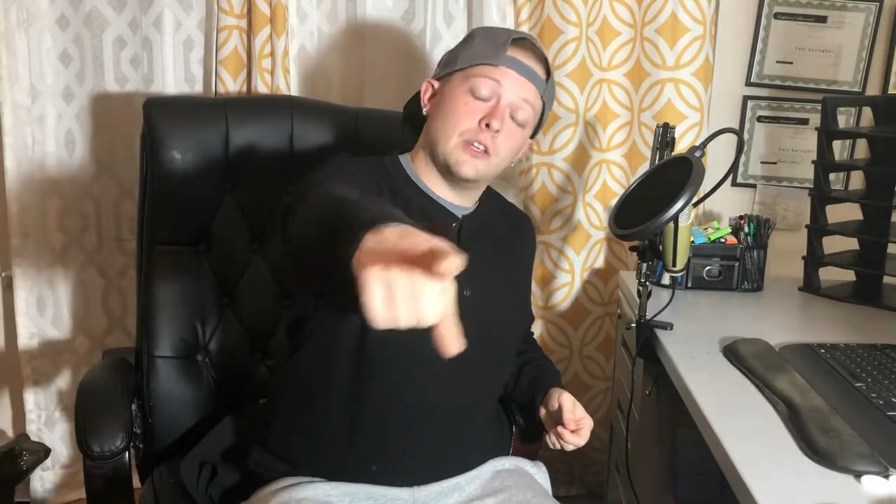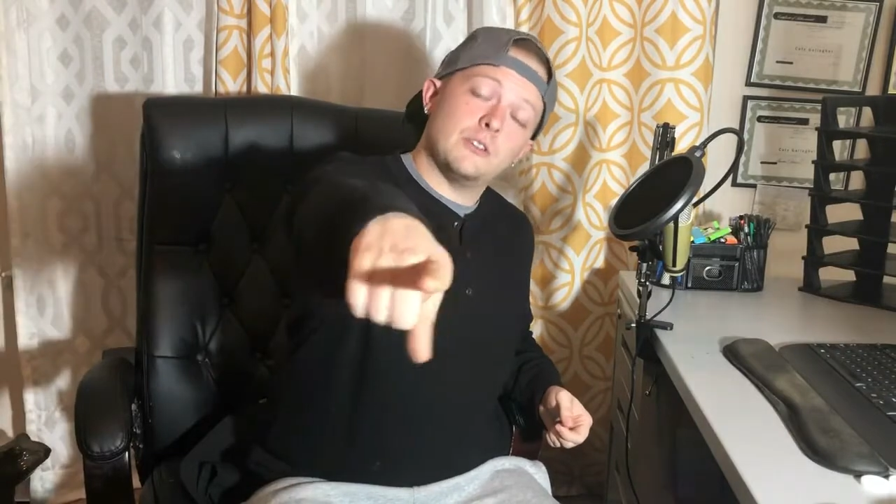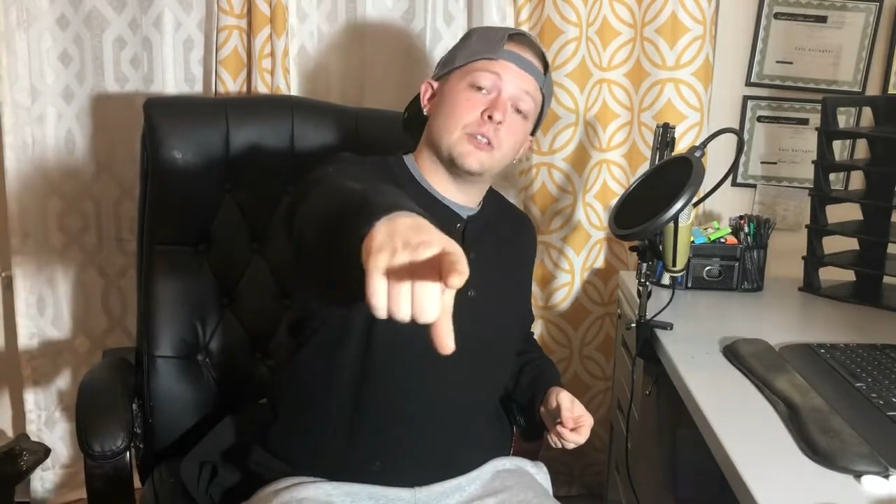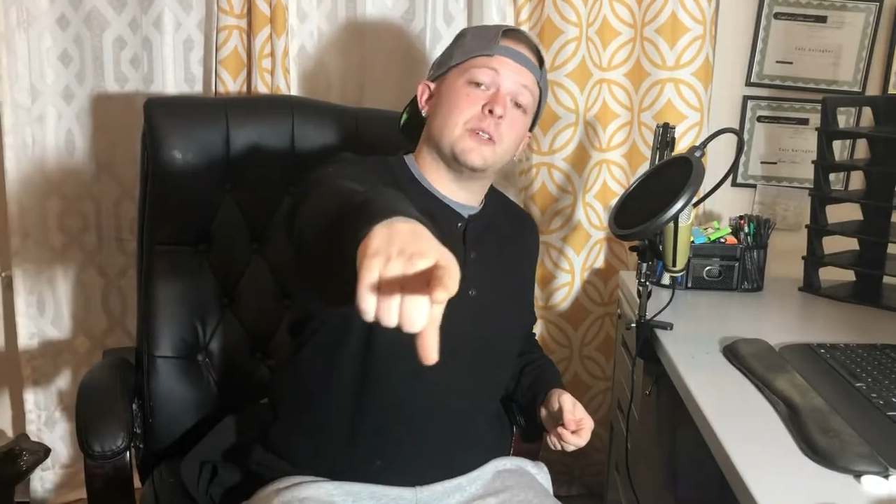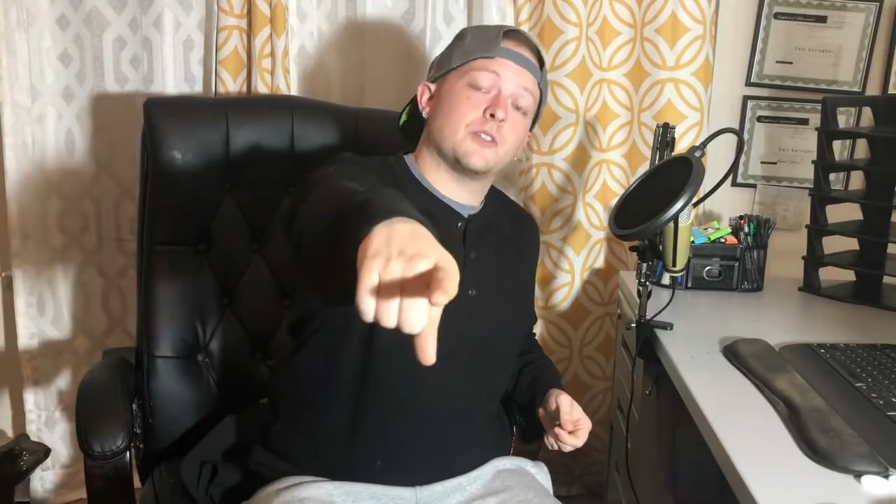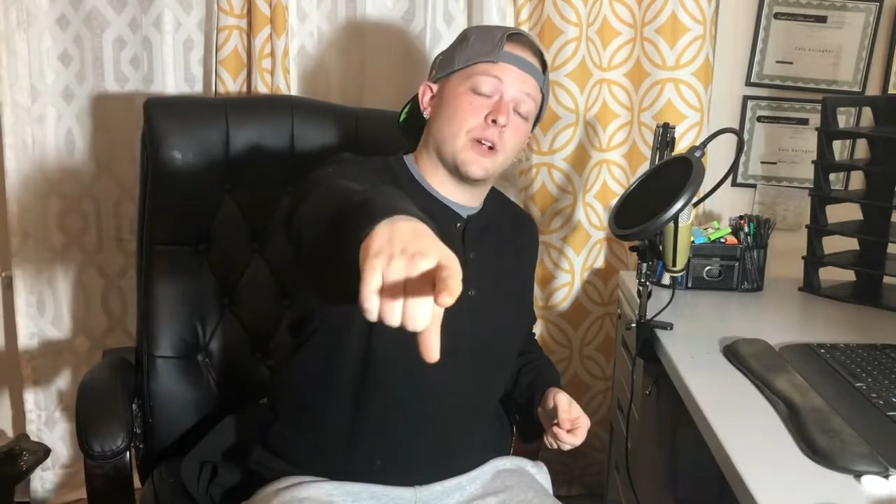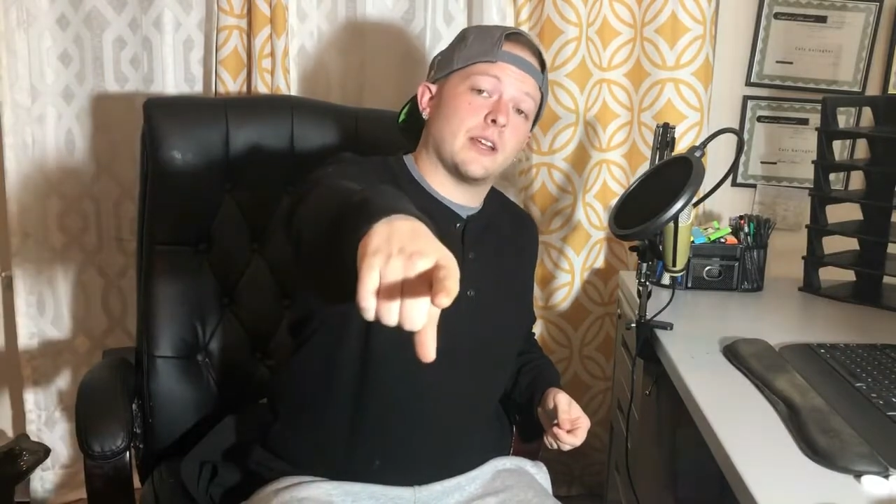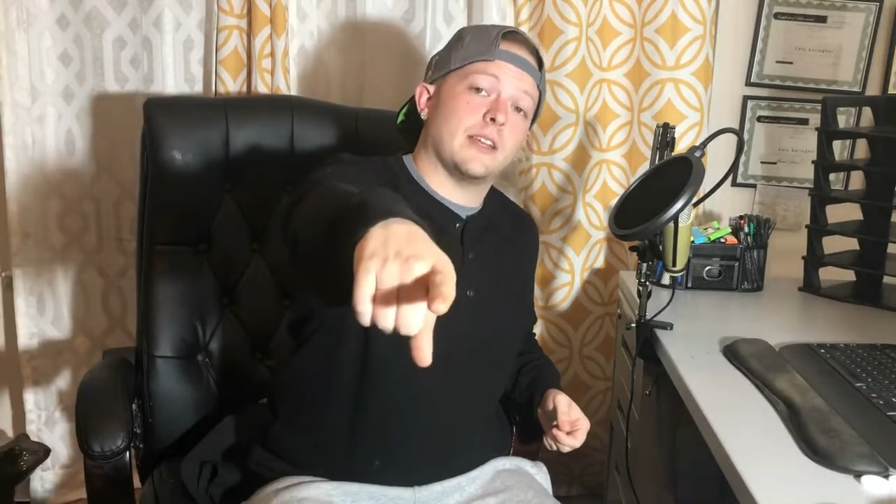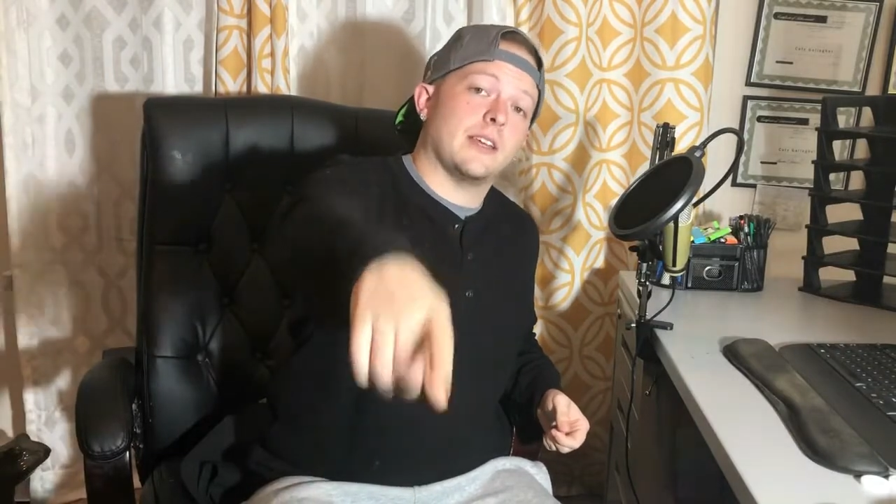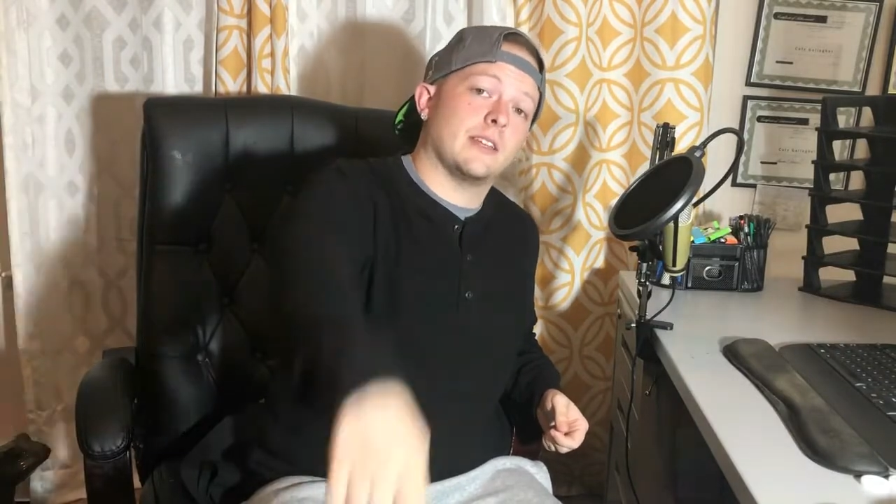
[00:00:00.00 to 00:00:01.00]
You should be
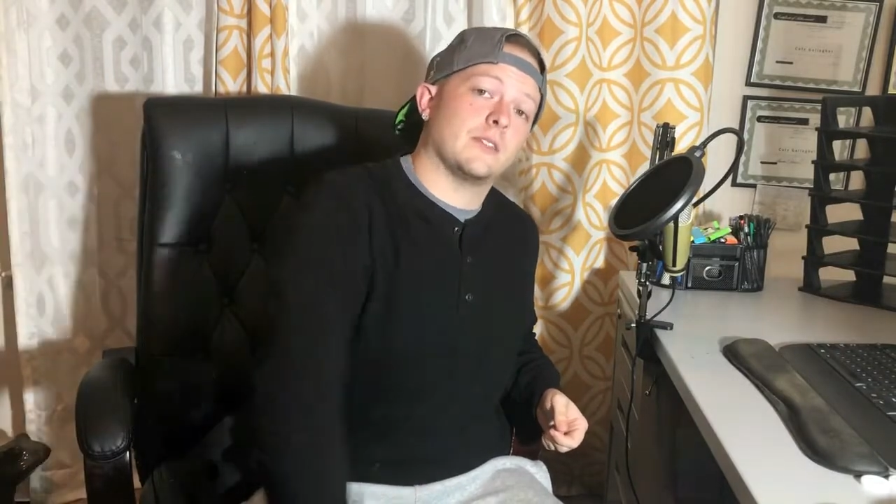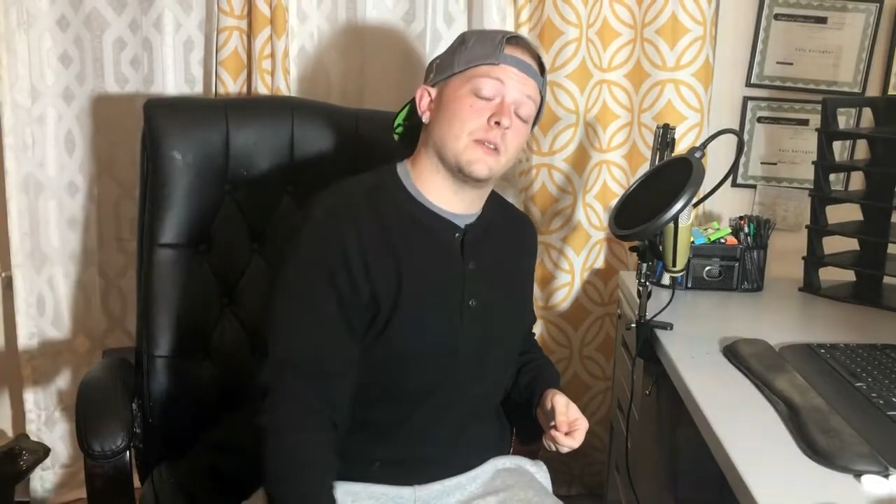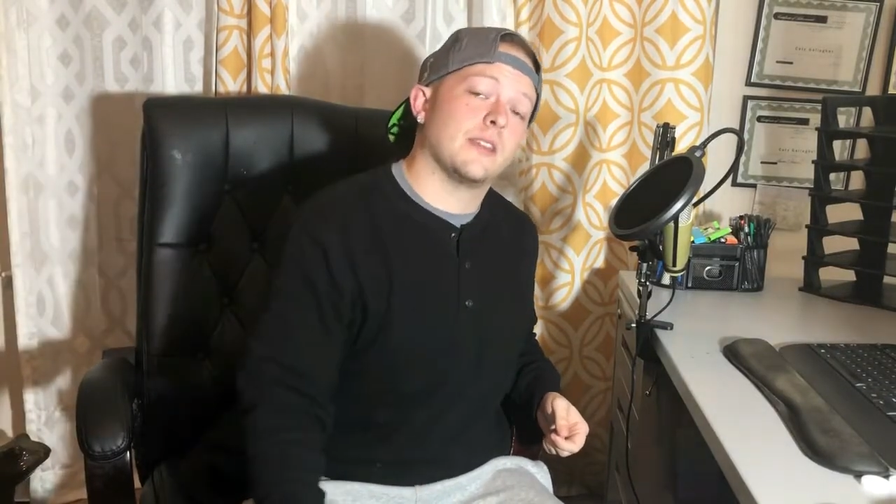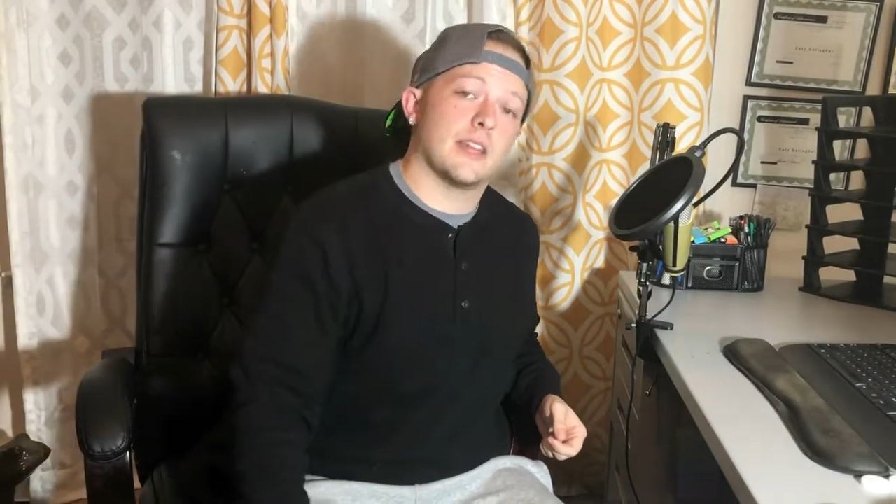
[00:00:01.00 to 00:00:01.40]
trying to get to